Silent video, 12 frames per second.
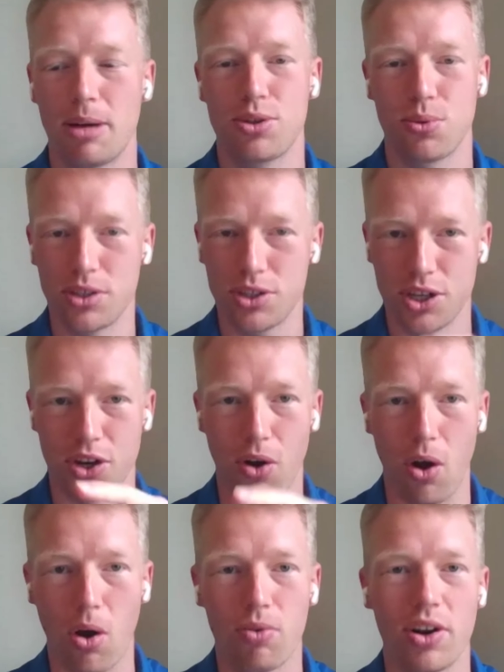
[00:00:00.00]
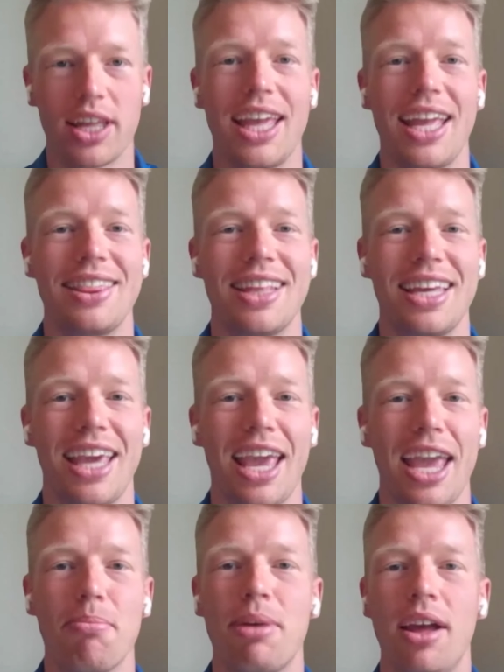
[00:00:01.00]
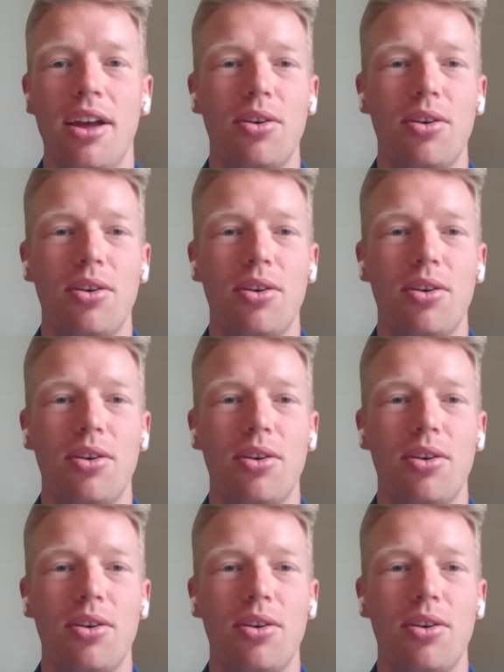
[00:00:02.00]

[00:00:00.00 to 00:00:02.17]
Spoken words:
up Swish, and you're already in the game,